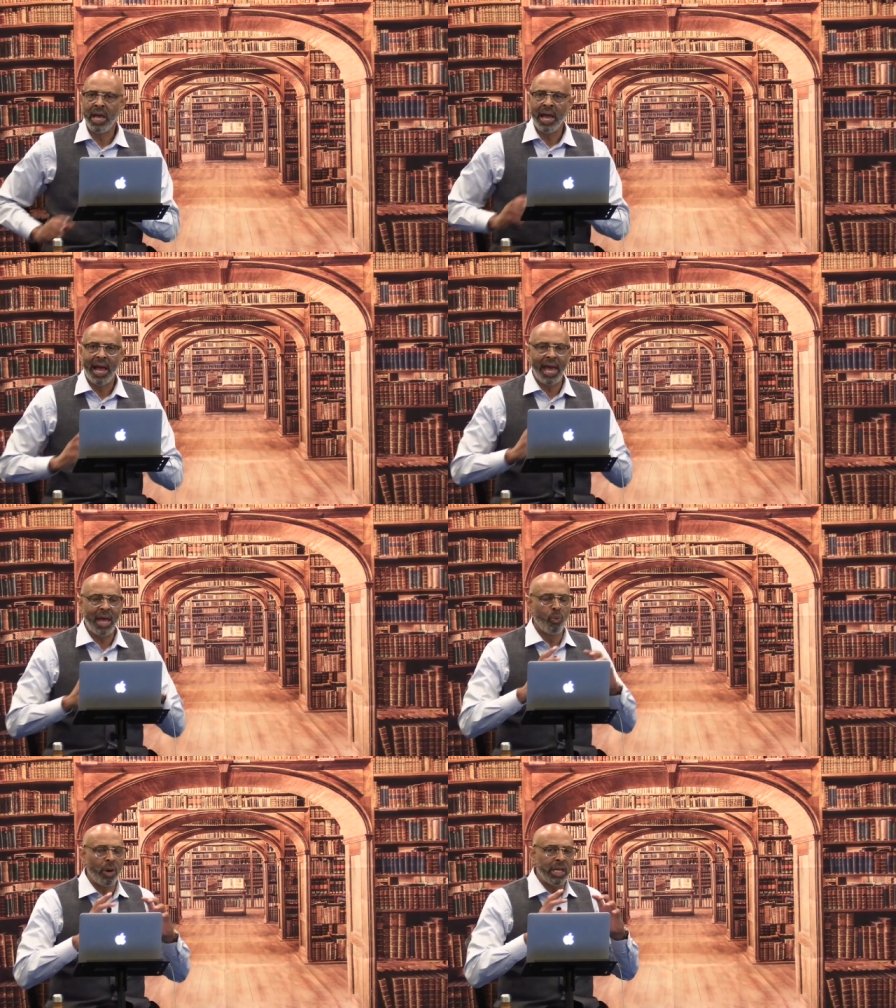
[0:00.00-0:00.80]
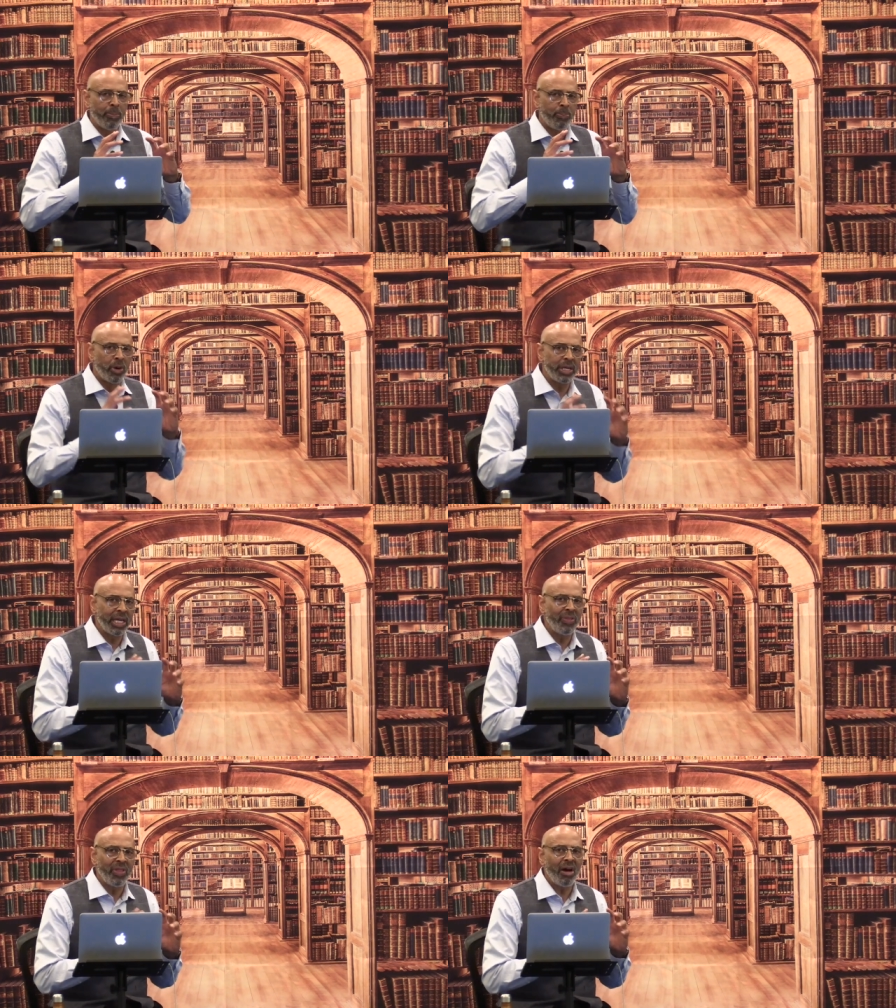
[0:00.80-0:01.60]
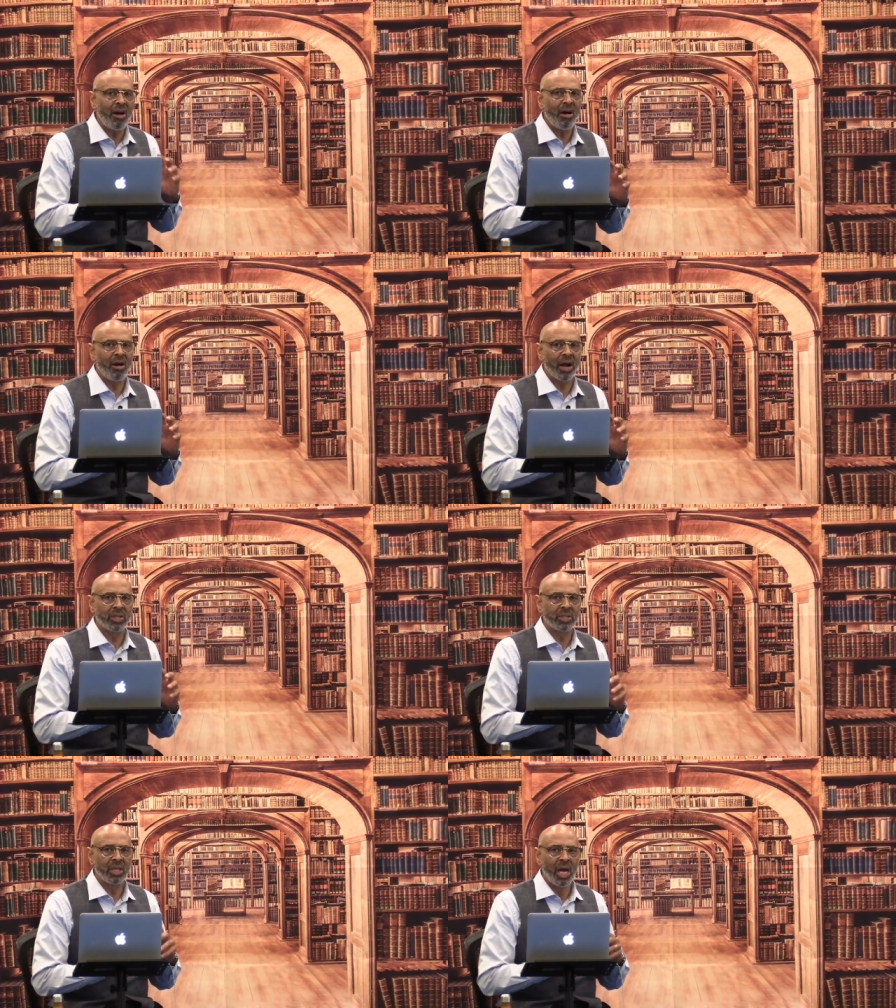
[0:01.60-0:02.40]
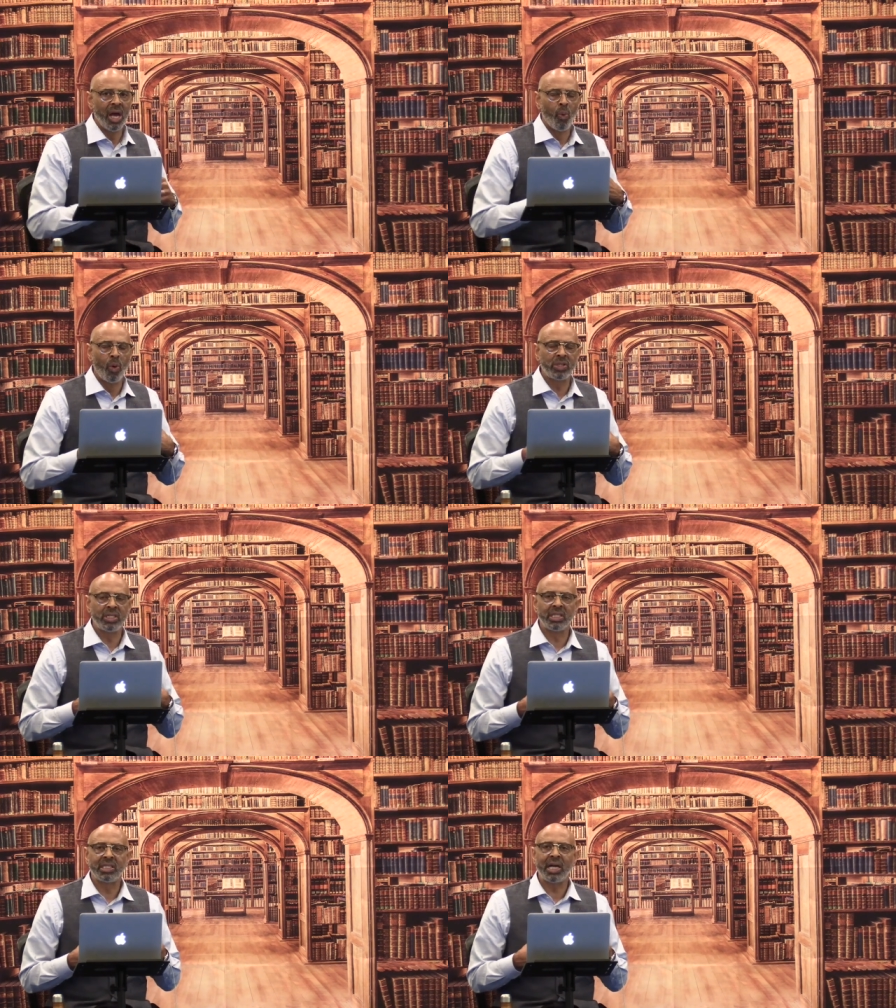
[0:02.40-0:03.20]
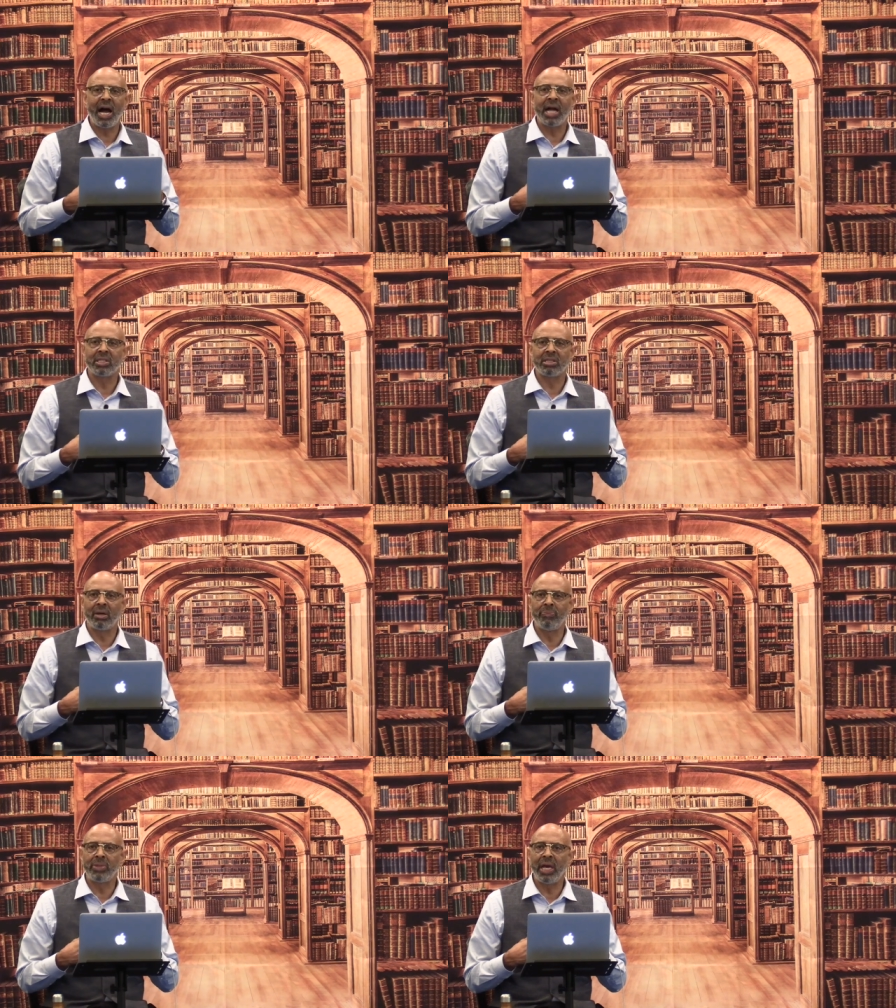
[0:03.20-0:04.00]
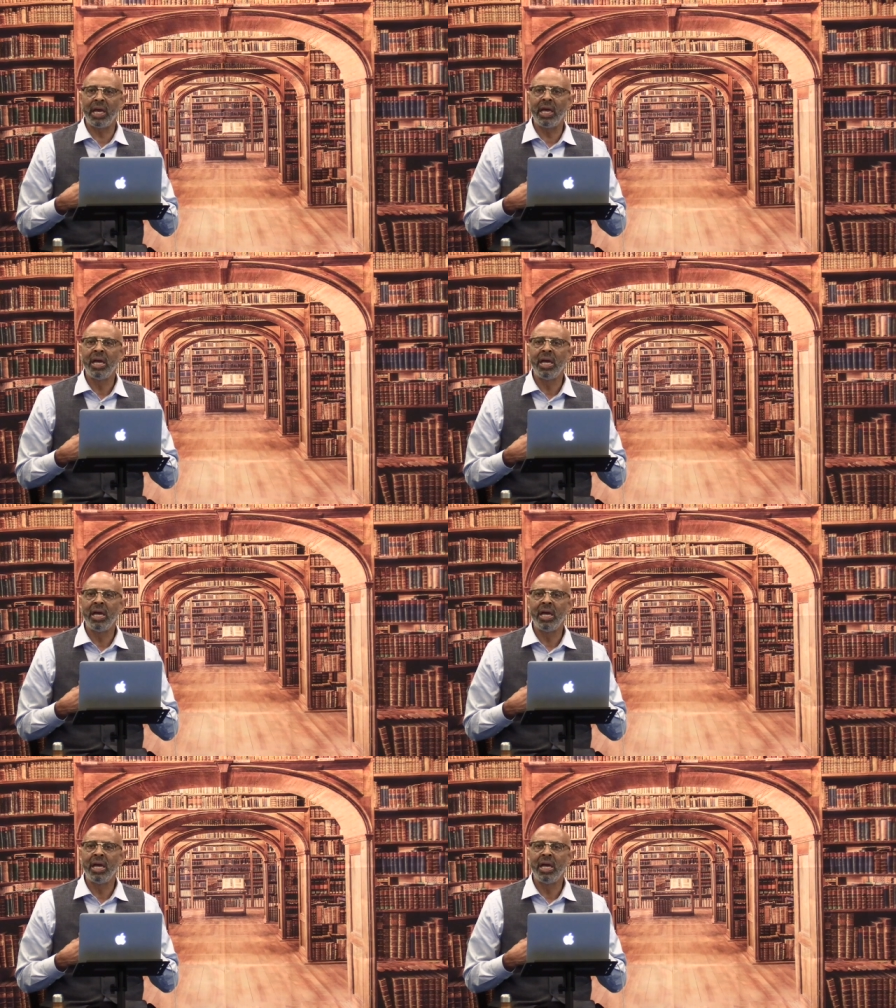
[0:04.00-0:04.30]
And what he put in their hearts was a desire someday